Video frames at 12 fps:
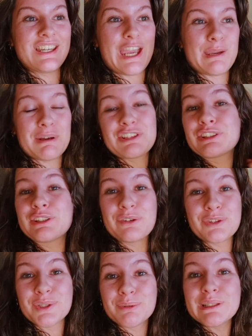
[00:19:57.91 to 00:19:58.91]
I'm actually
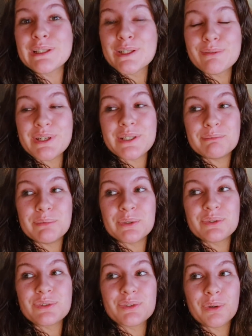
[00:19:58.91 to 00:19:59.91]
also really in a reading
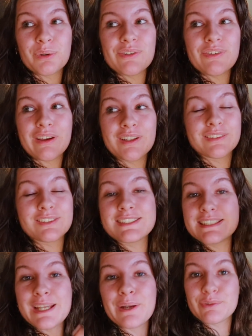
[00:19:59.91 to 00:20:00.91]
mood, so if I could
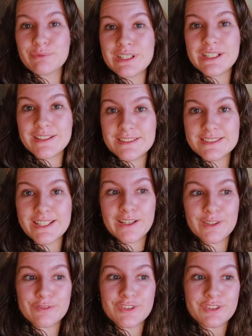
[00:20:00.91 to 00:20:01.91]
sit and read instead
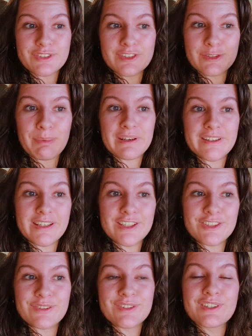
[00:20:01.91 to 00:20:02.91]
of just spending
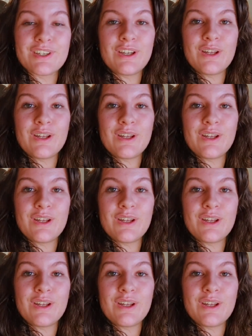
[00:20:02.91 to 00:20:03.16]
ages,